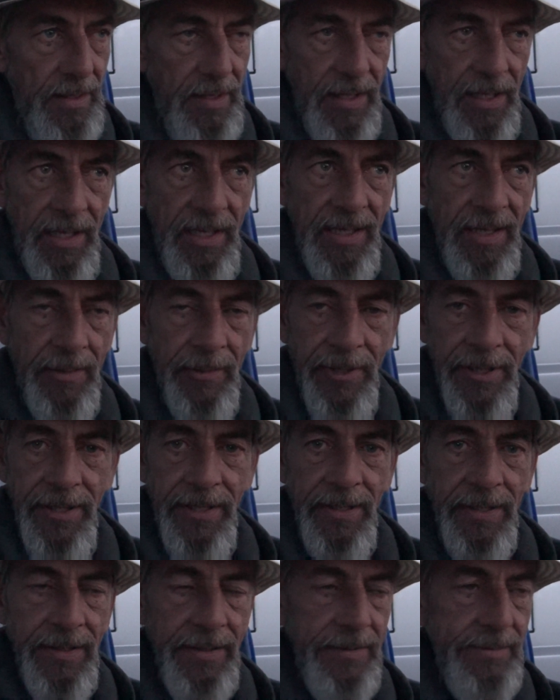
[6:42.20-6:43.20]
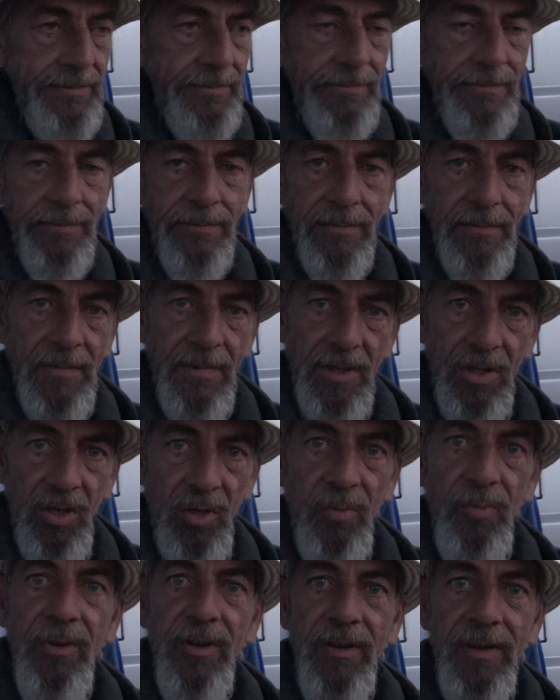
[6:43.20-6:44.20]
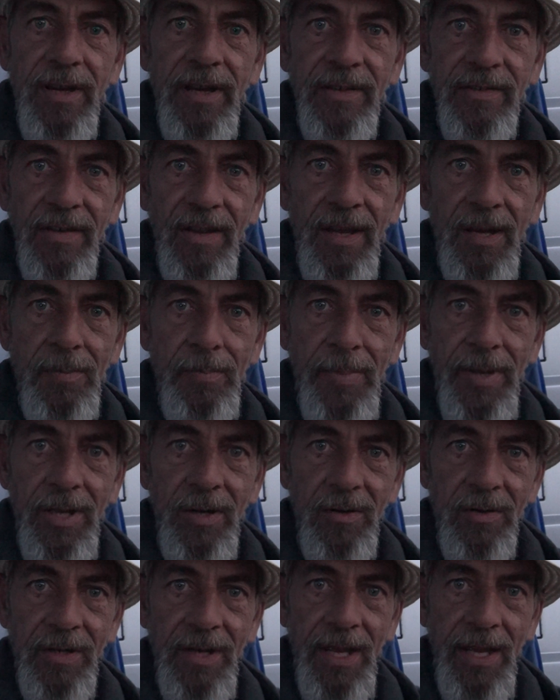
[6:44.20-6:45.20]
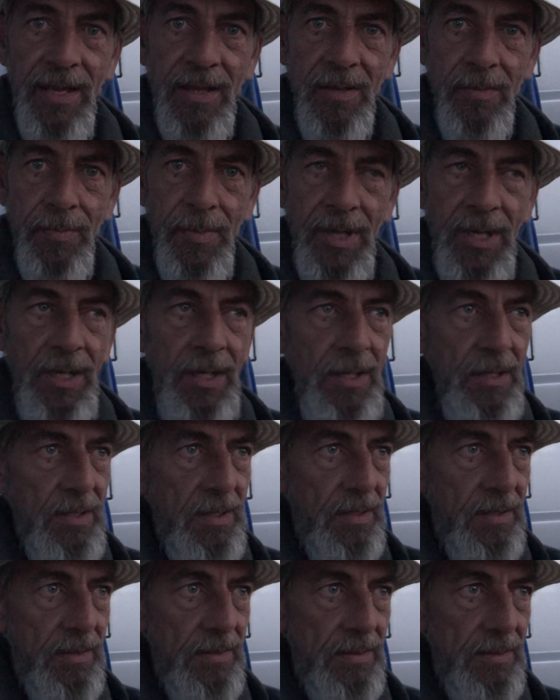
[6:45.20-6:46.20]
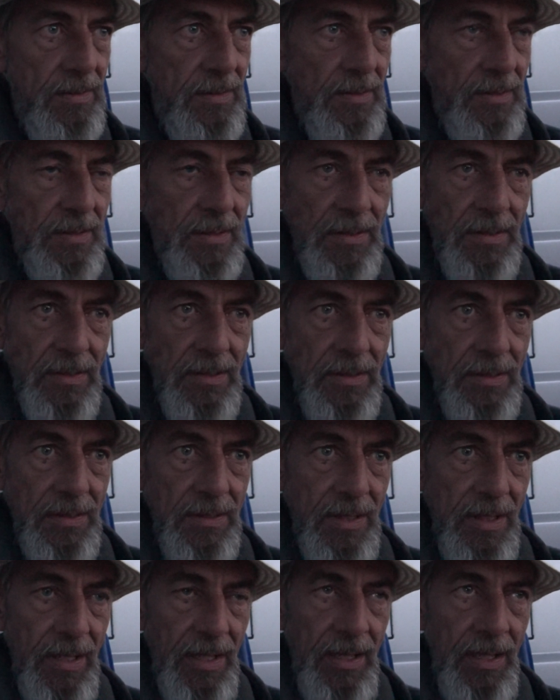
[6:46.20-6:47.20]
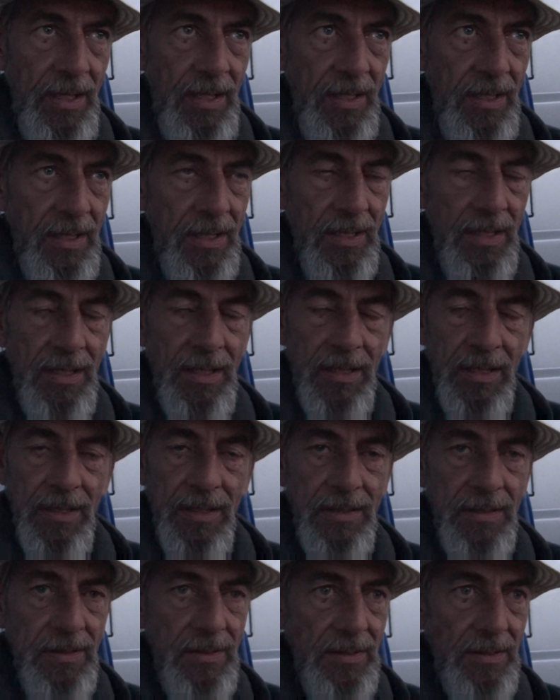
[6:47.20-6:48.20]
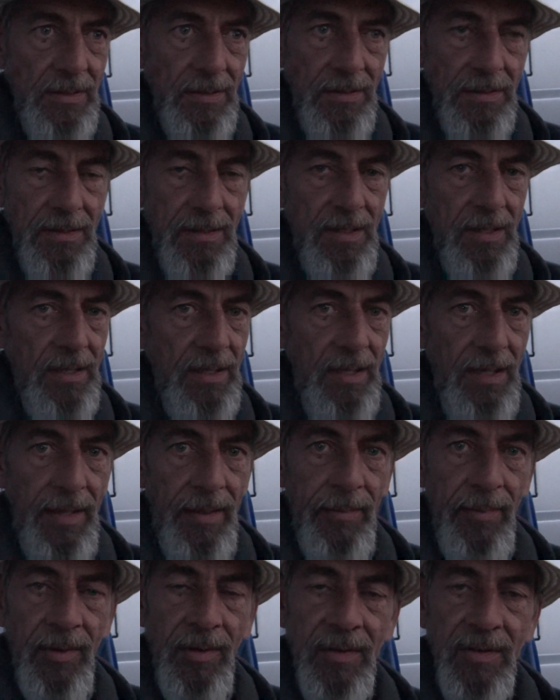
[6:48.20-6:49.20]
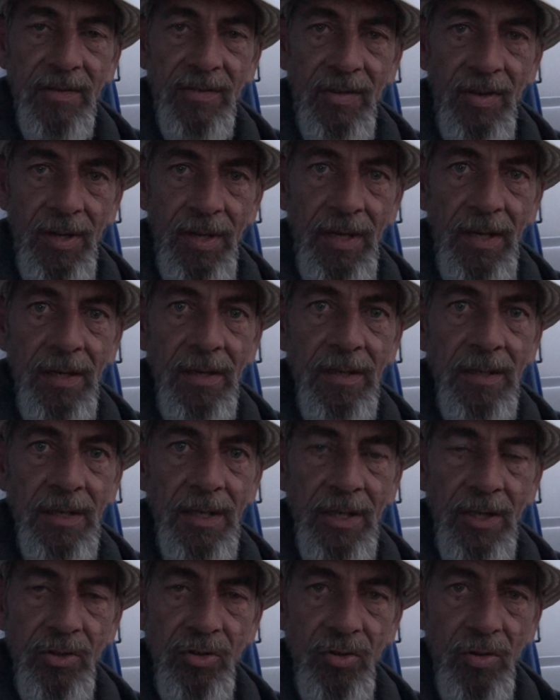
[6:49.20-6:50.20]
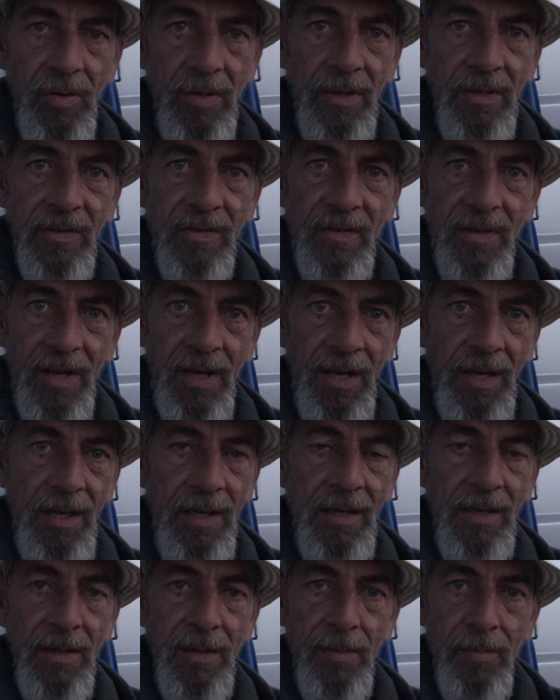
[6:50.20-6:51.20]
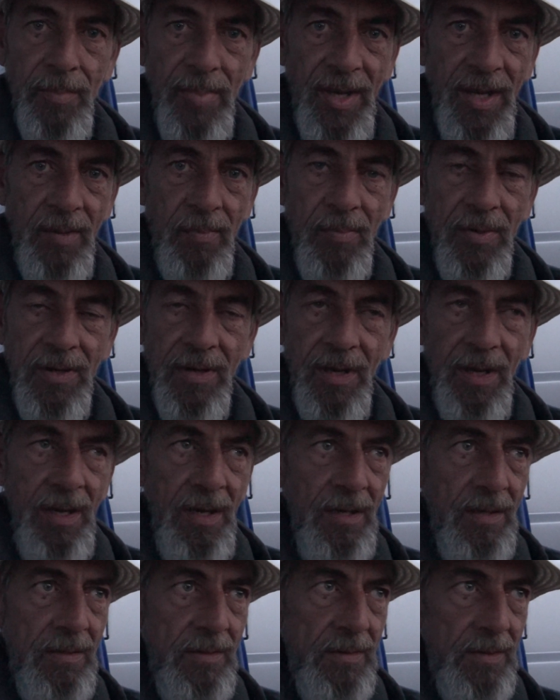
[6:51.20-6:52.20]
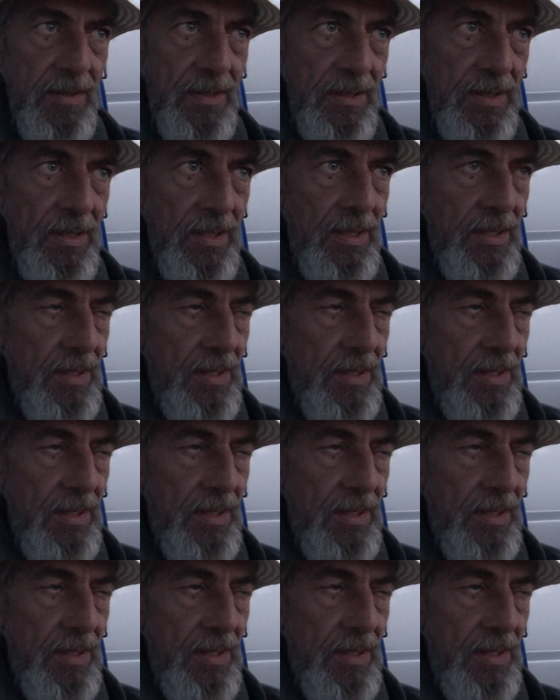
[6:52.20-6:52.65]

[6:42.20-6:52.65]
Anyway, hope you guys had a better day than me. And I'm going to sit here and enjoy a steak and a baked potato and